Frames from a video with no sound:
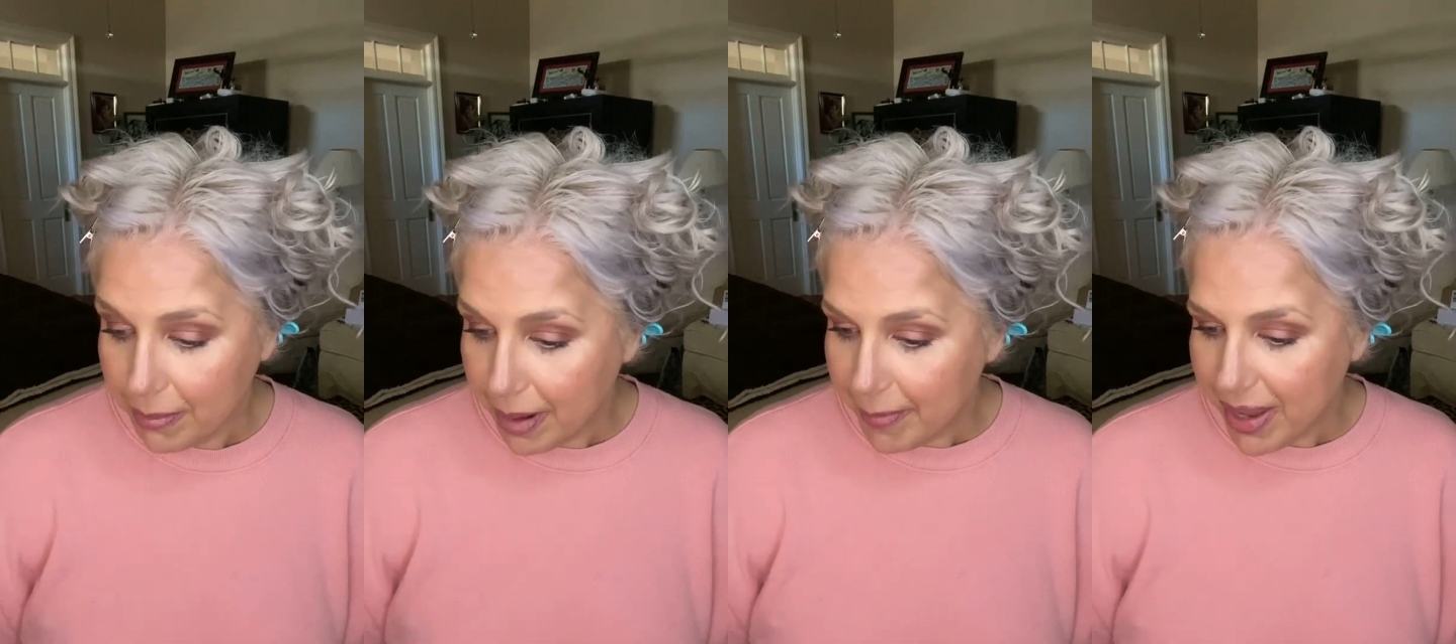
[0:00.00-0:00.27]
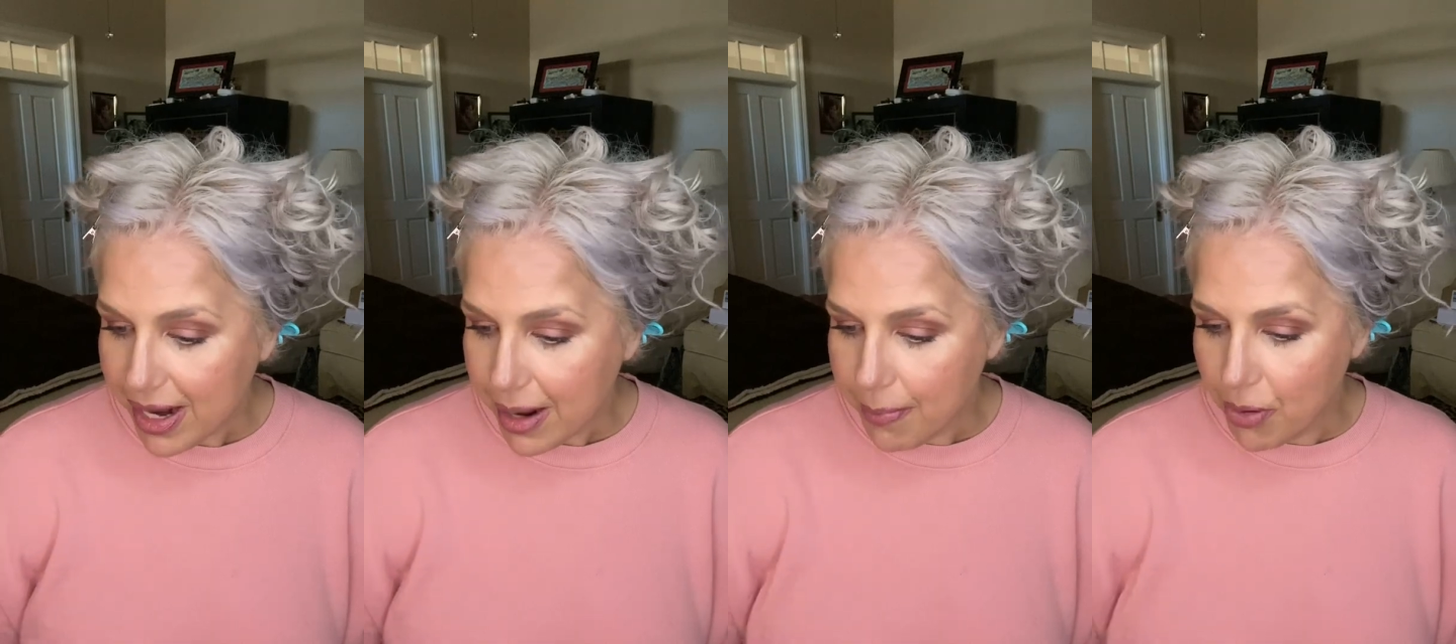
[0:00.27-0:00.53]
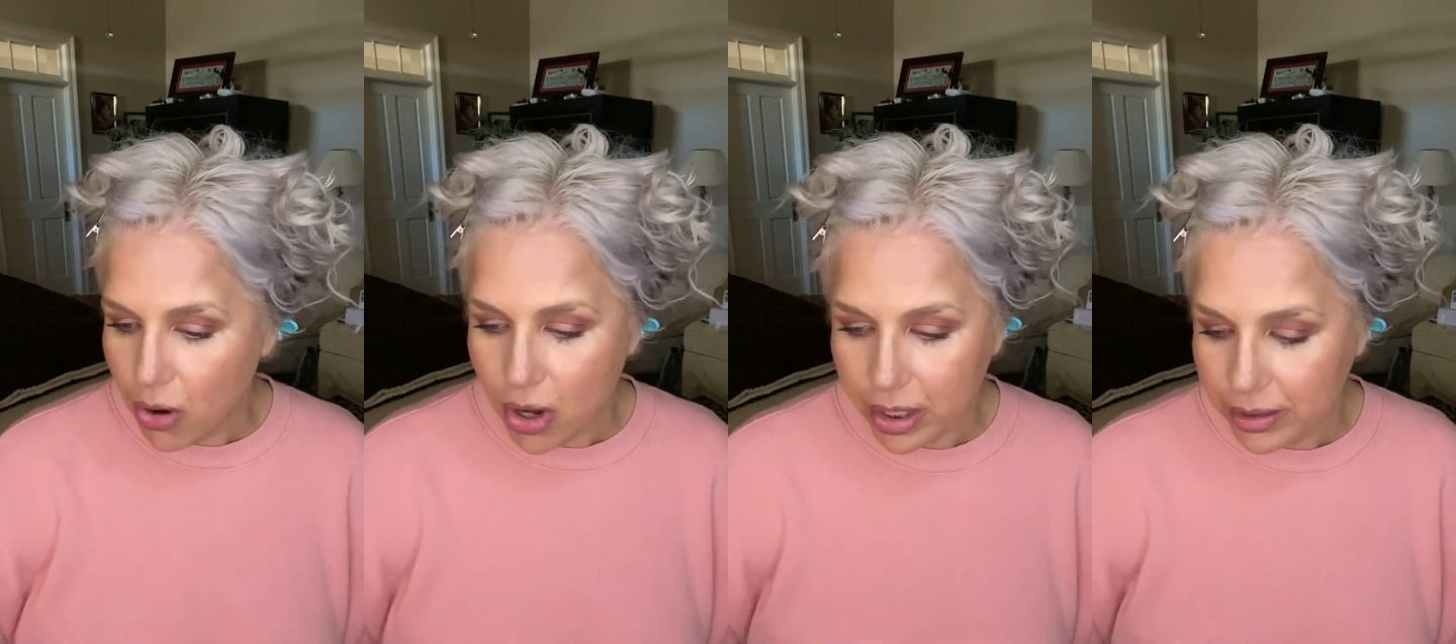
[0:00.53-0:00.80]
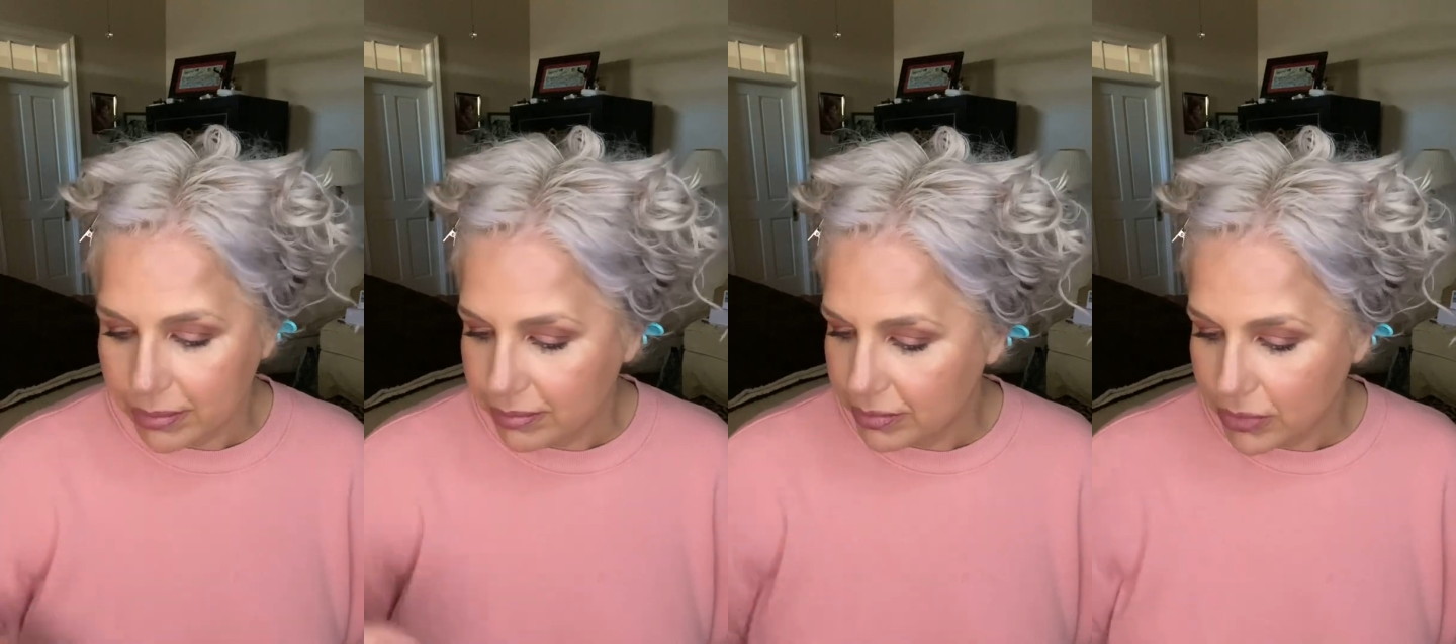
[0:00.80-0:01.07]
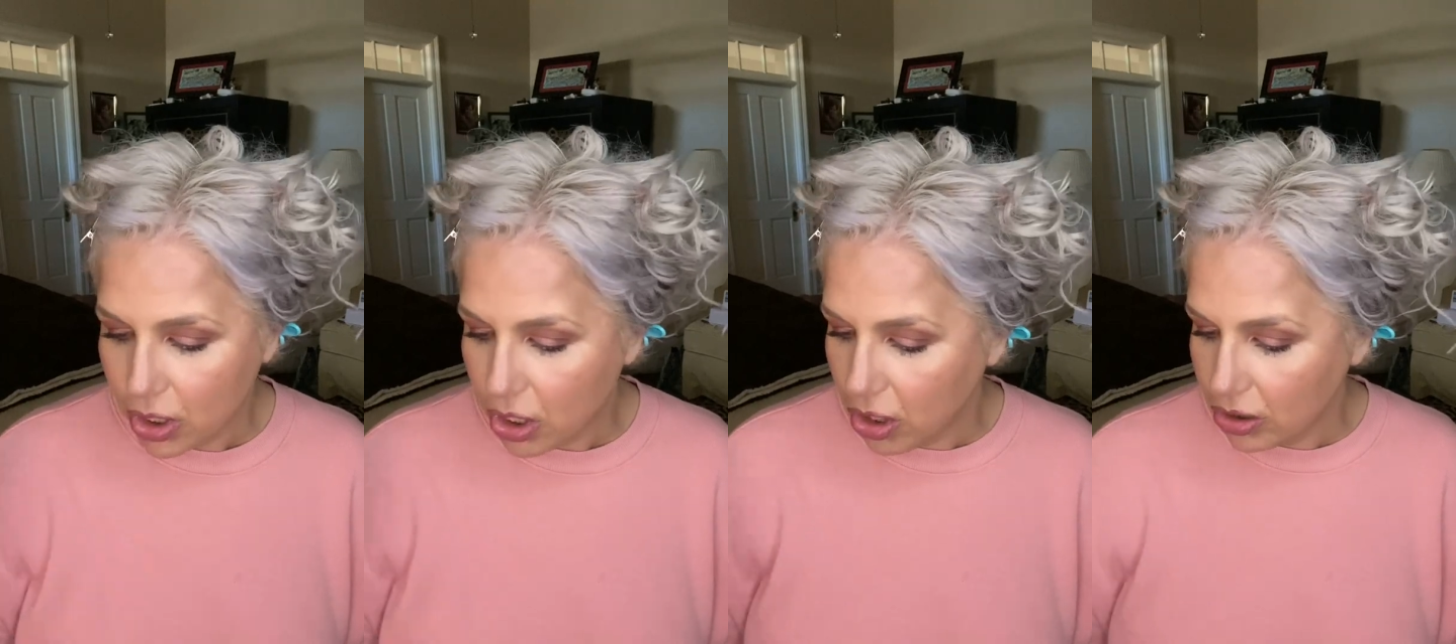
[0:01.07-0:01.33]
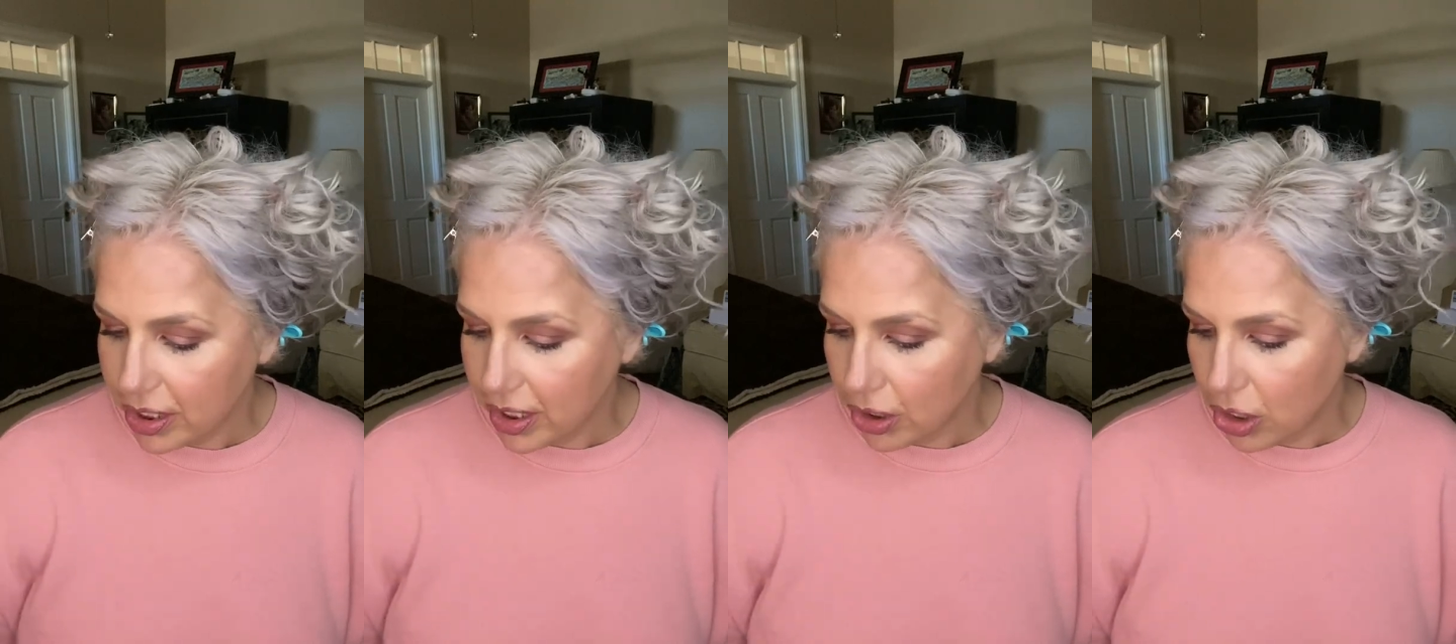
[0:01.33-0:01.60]
makeup on all
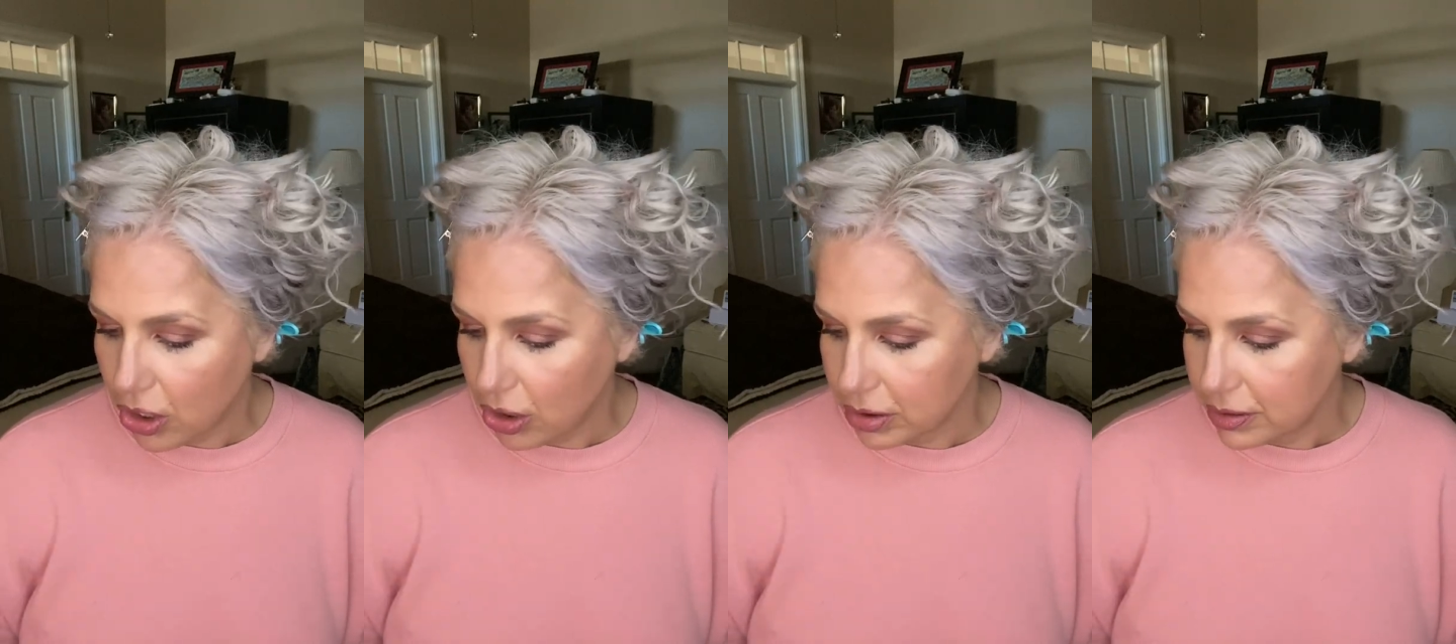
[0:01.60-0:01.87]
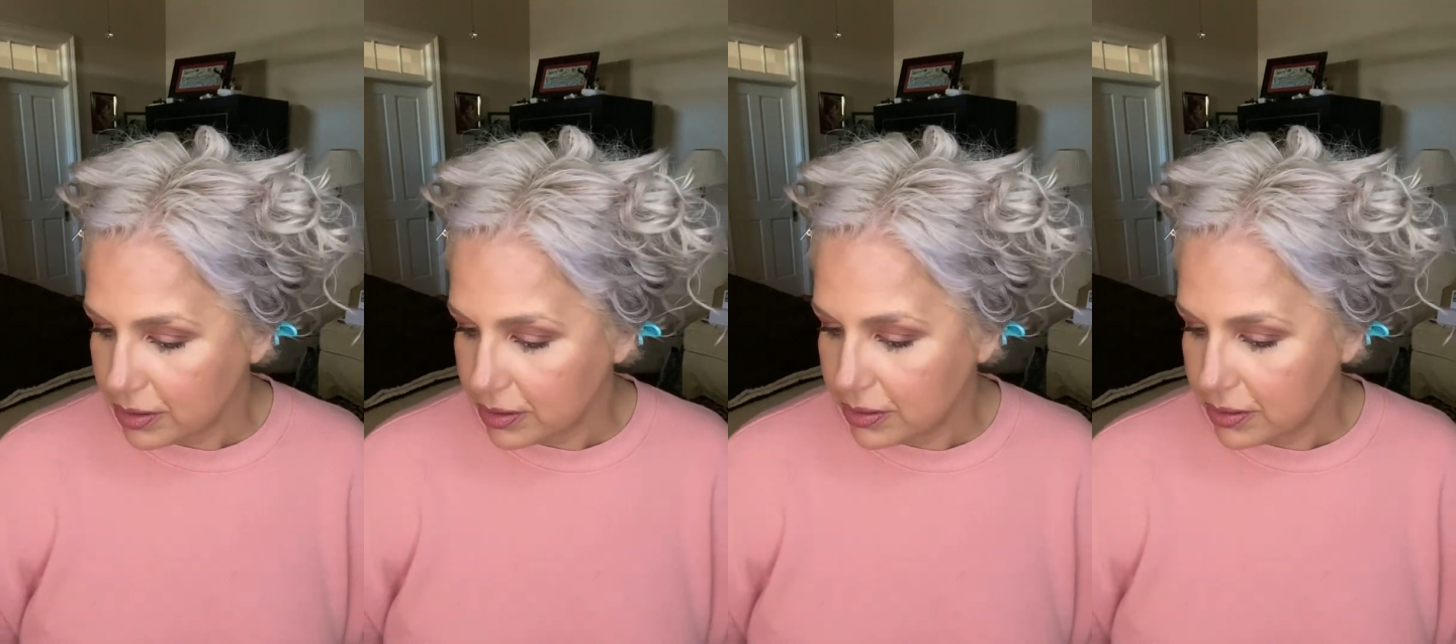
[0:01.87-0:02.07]
day long.